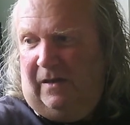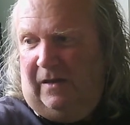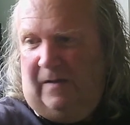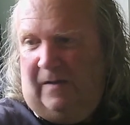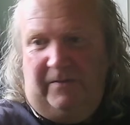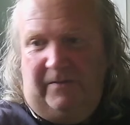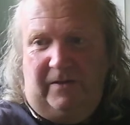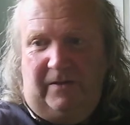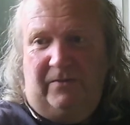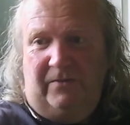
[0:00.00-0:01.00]
uh, and
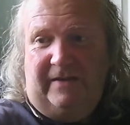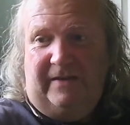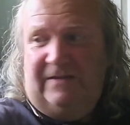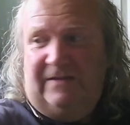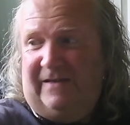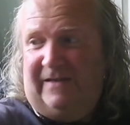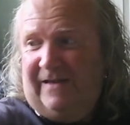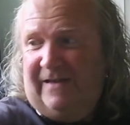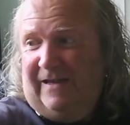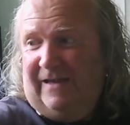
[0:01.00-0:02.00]
they'll go, who the hell is
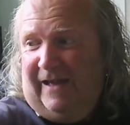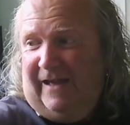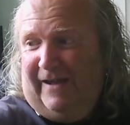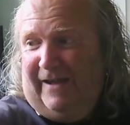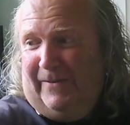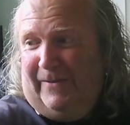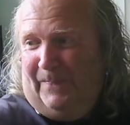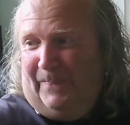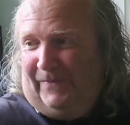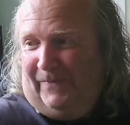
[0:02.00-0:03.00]
he?
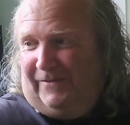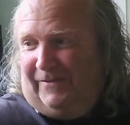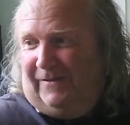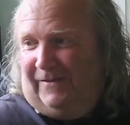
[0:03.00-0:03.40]
Um,